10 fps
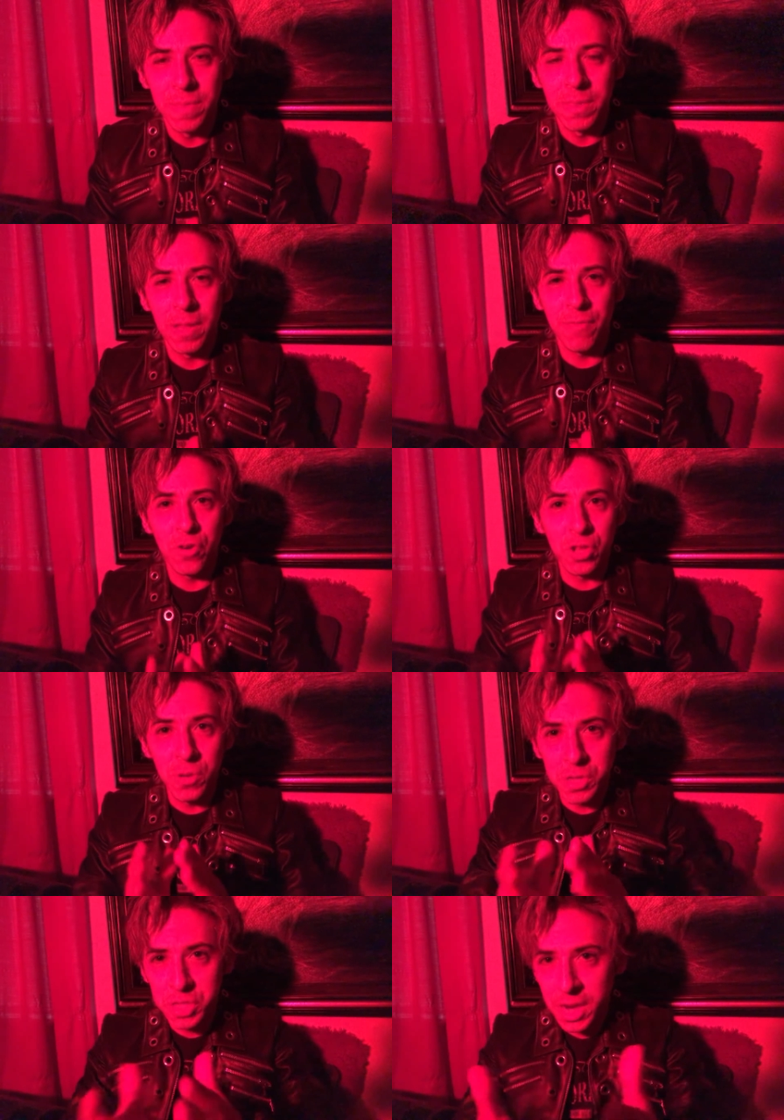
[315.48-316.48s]
Not for
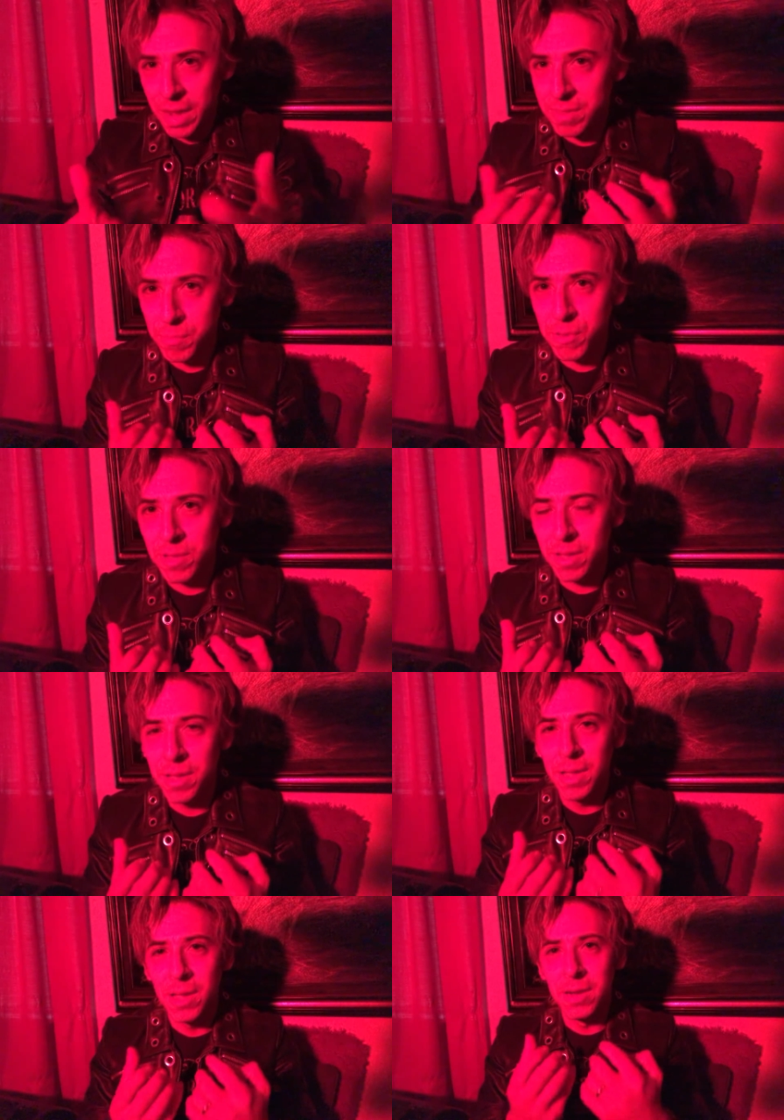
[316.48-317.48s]
you to check out the music,
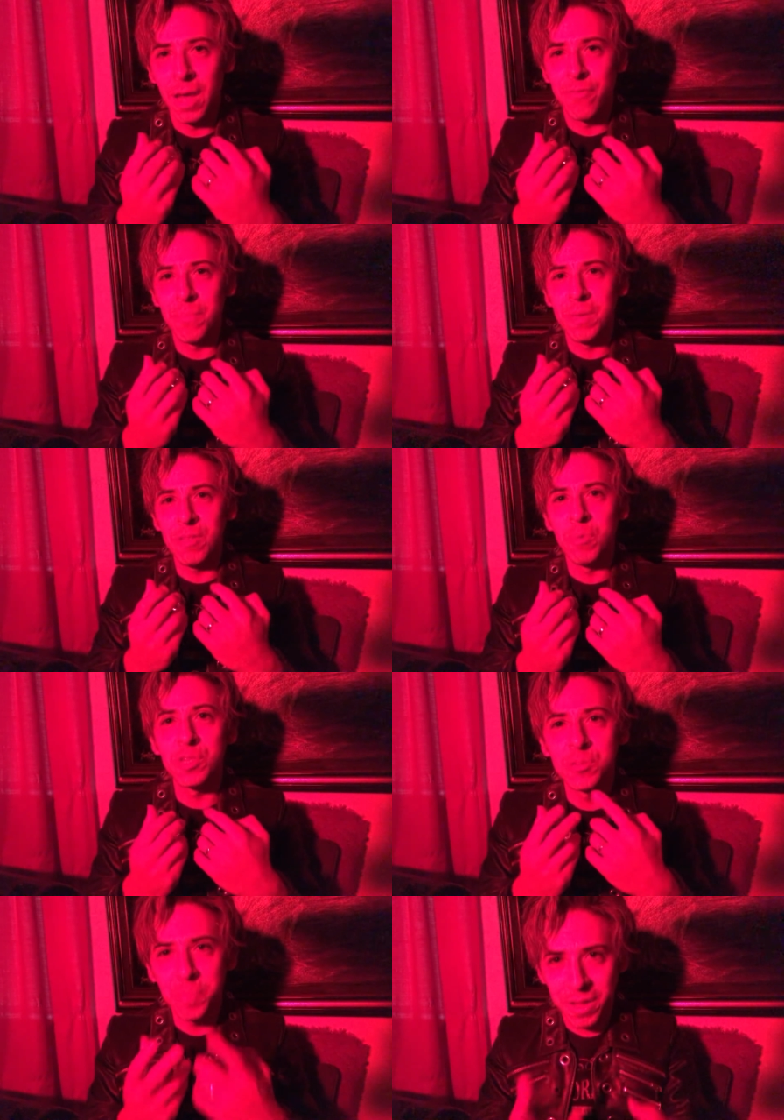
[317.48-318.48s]
not for me to
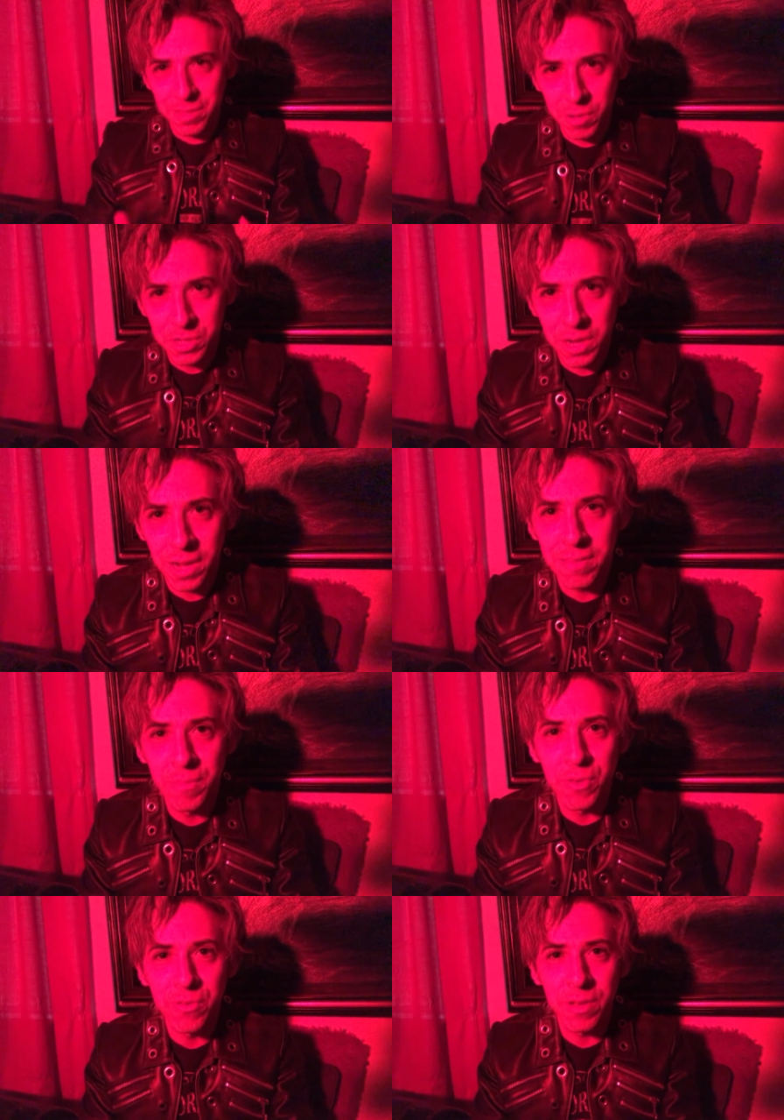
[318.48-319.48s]
expect you to check out the
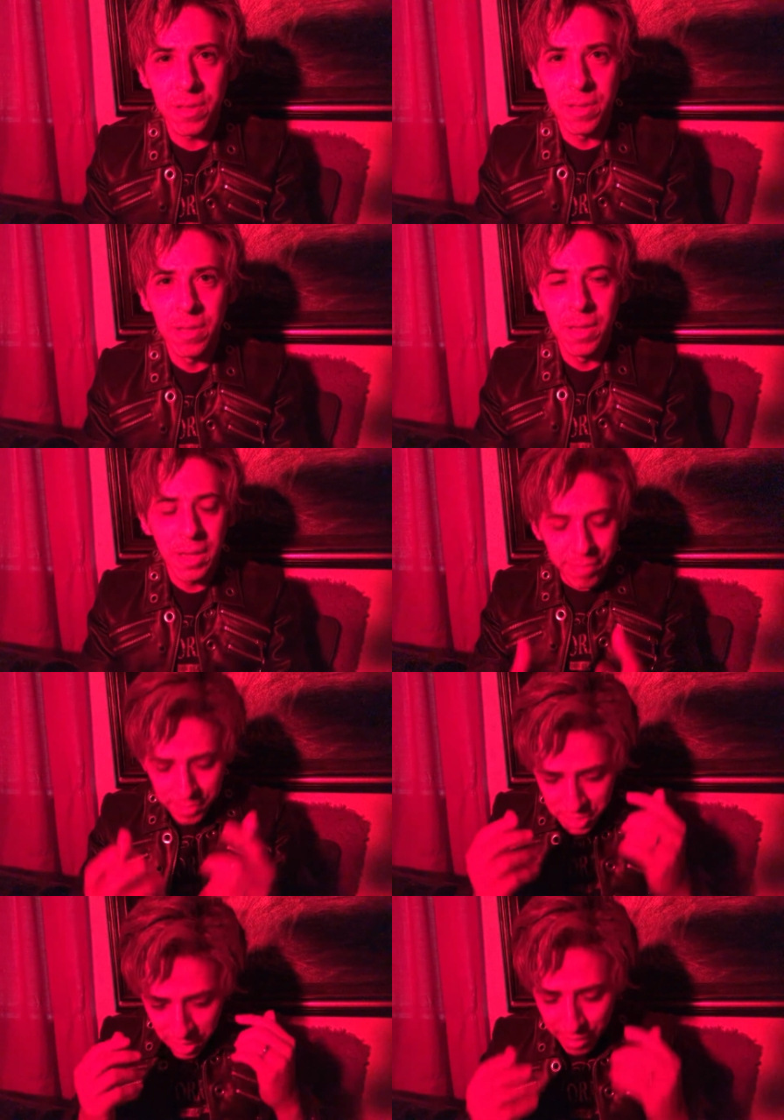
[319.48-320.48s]
music. It's
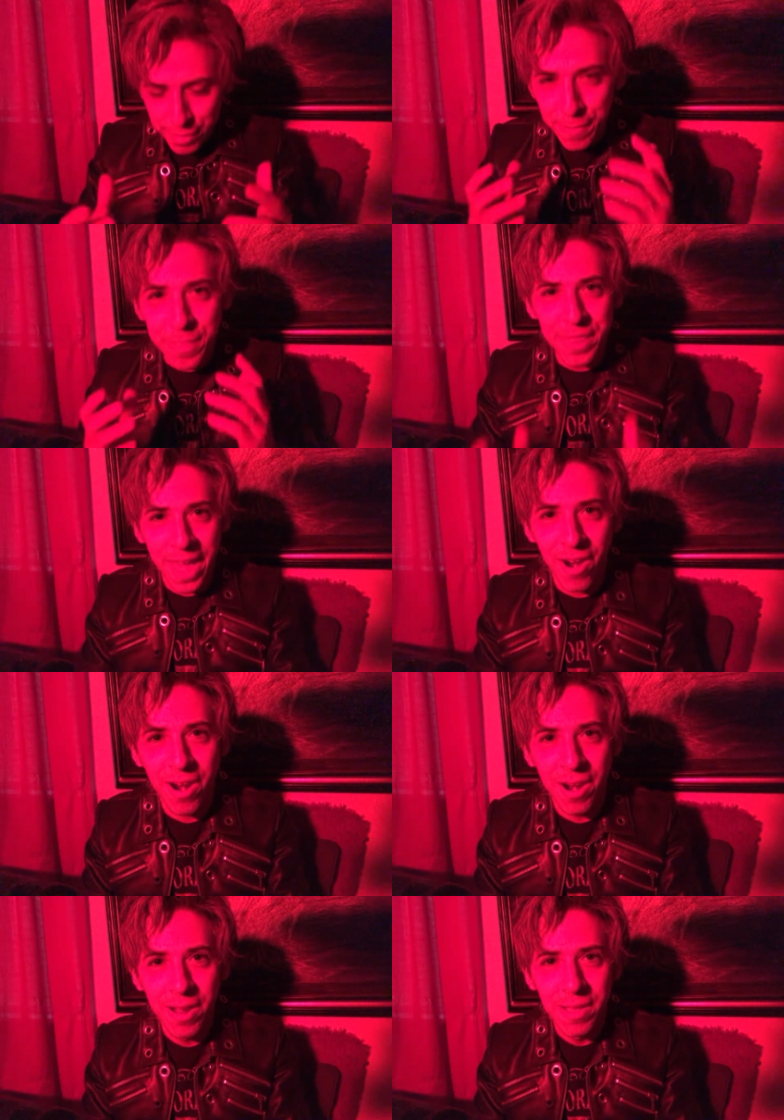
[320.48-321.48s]
just there.